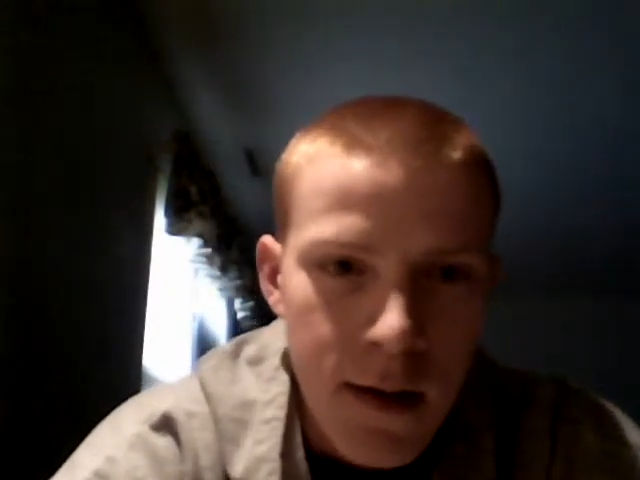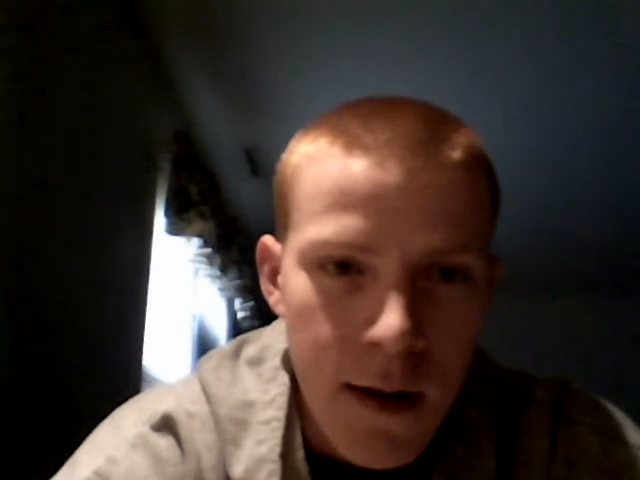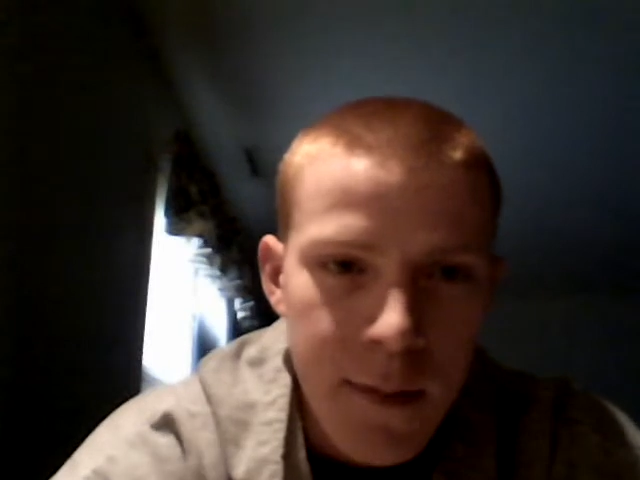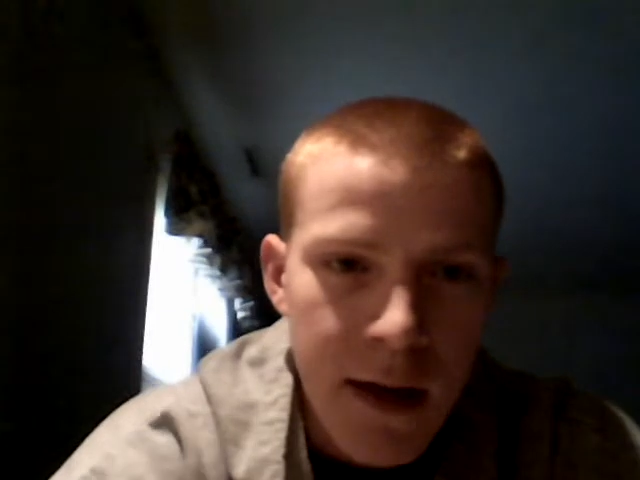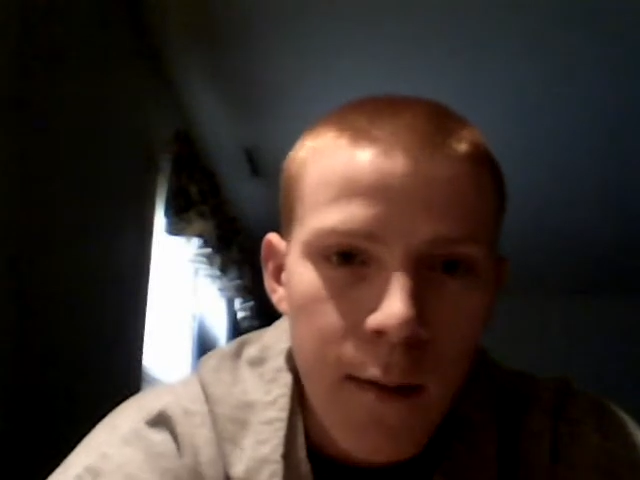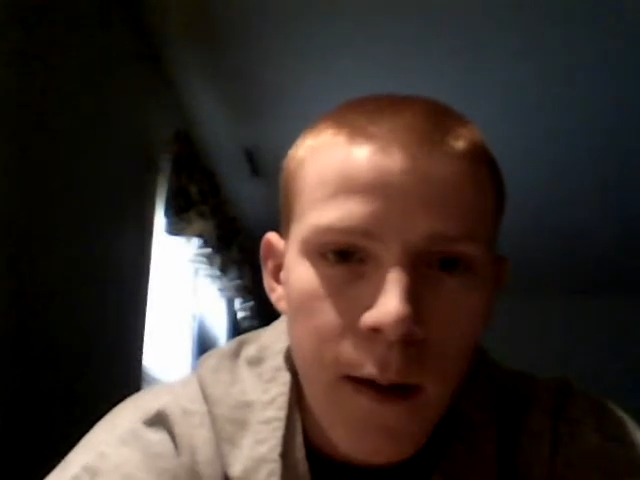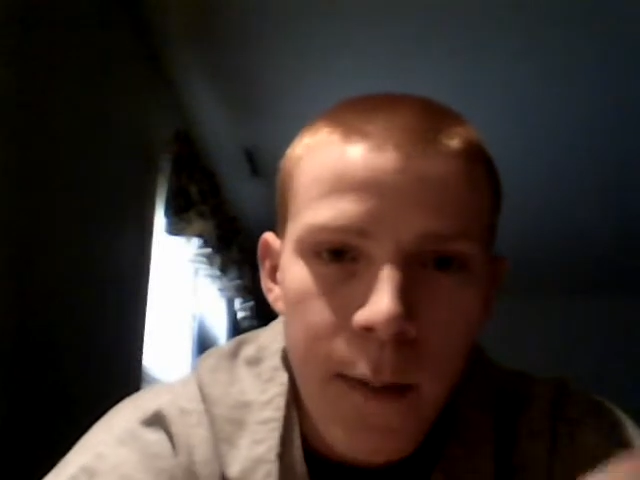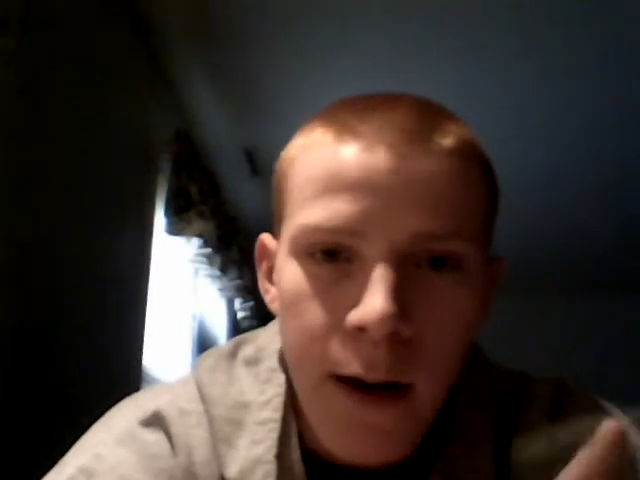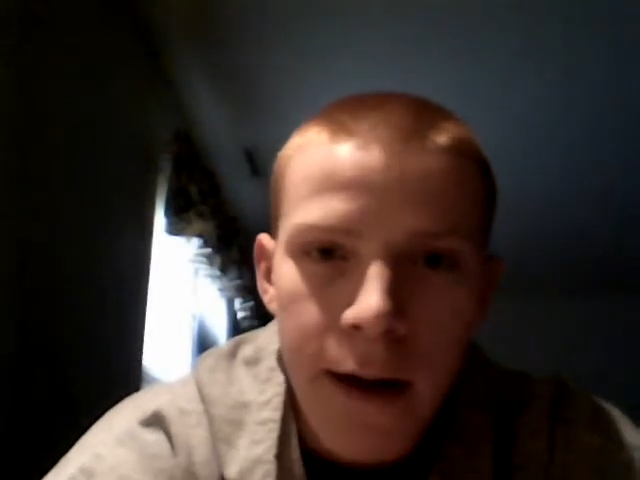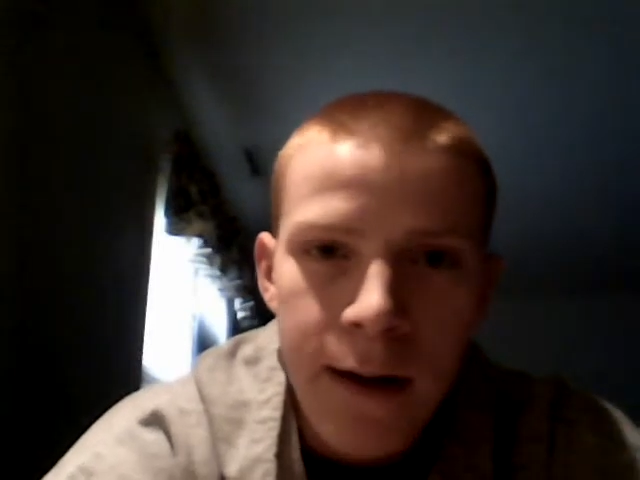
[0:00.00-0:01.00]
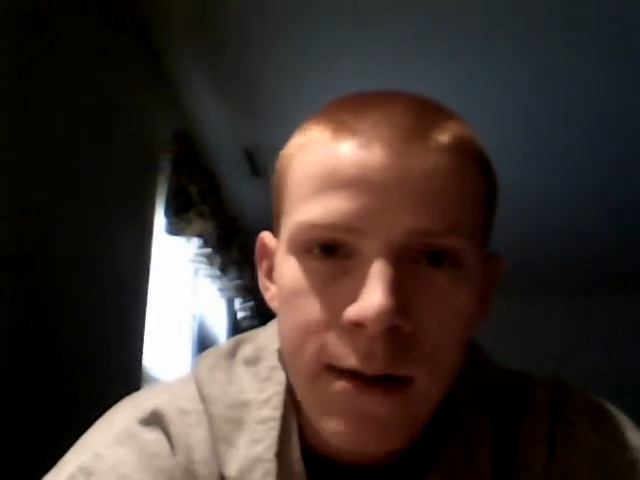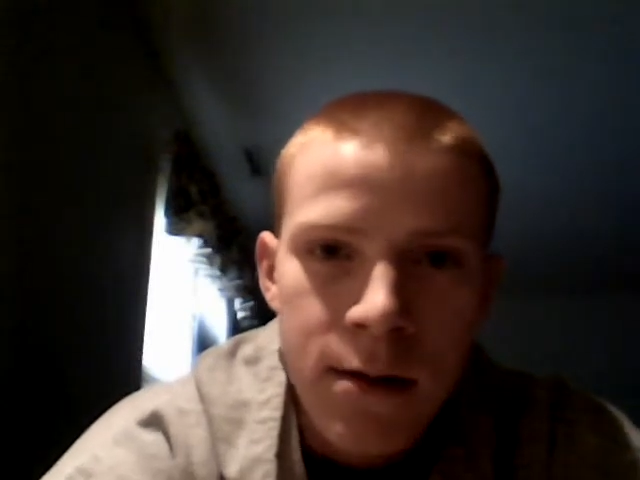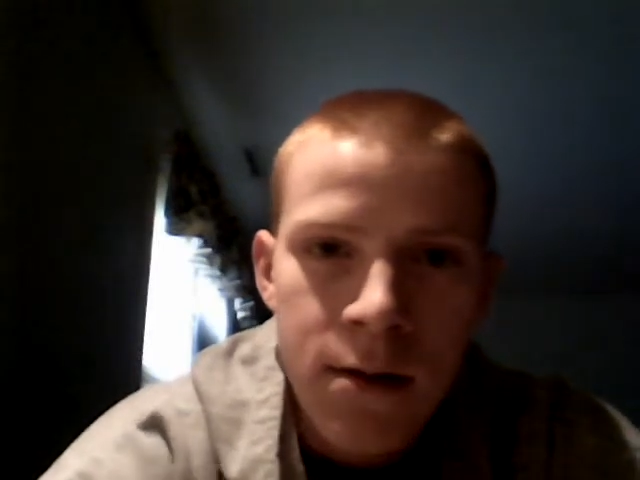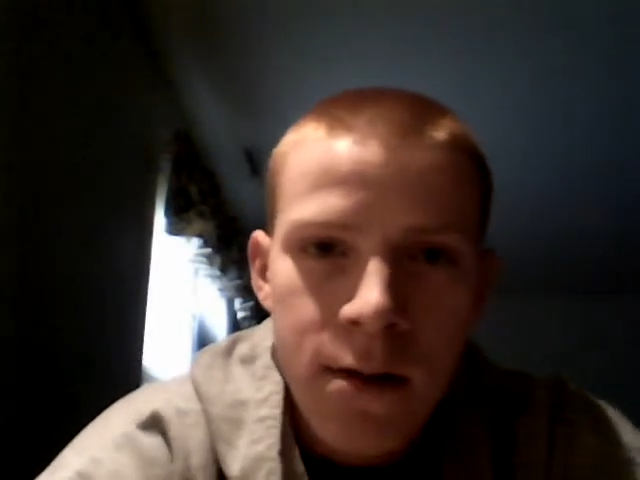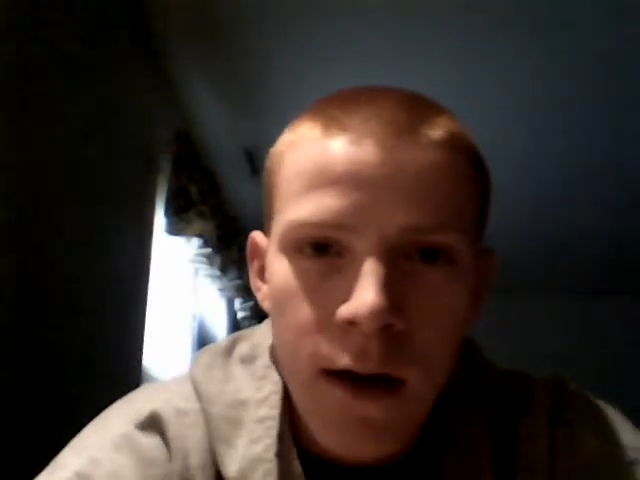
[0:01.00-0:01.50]
empty out my
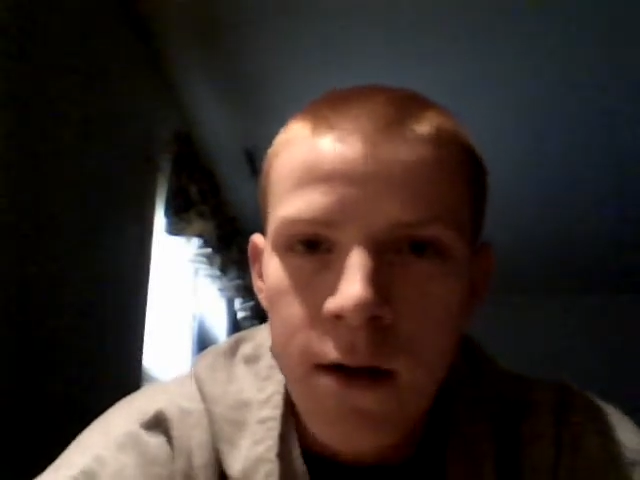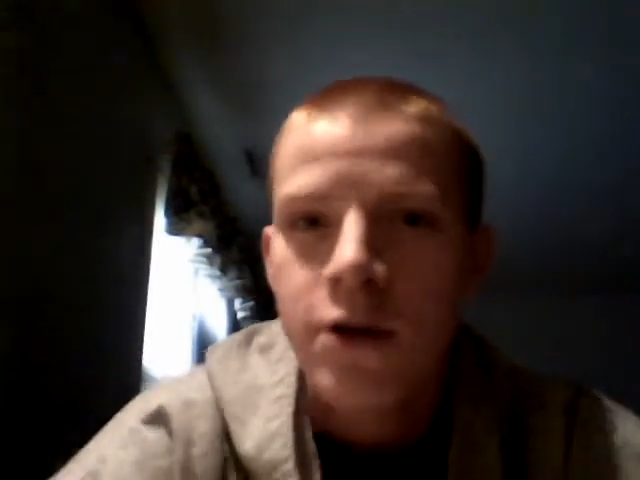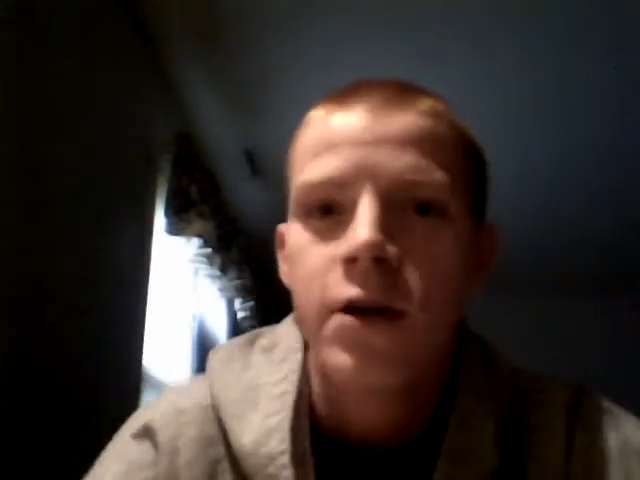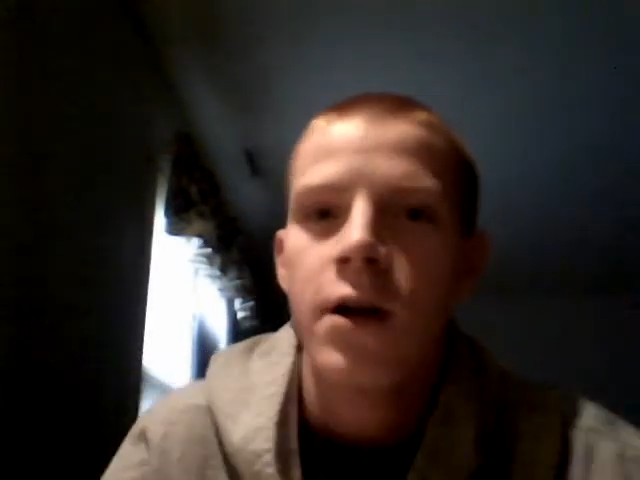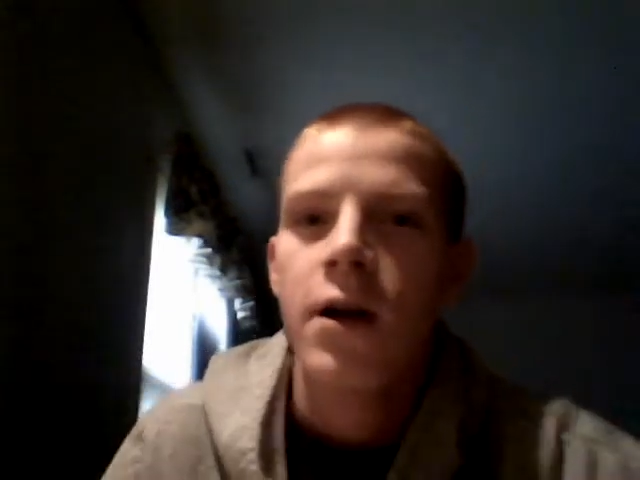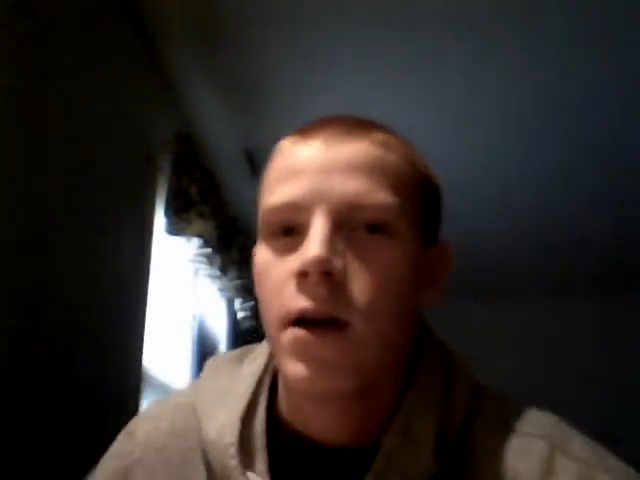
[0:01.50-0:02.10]
pockets and such.